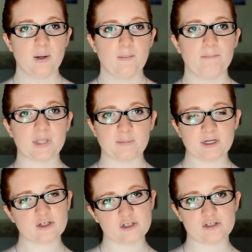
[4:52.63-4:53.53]
But the
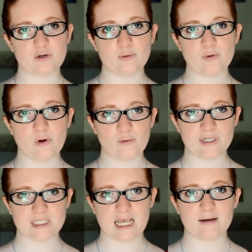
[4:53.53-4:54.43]
pictures don't
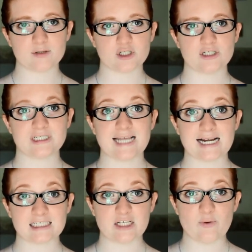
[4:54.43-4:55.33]
always capture
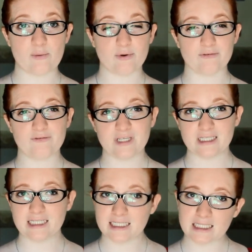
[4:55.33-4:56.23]
exactly what we're
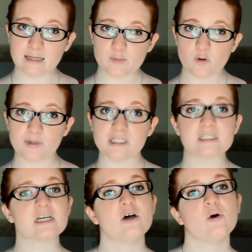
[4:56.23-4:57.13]
feeling in that moment,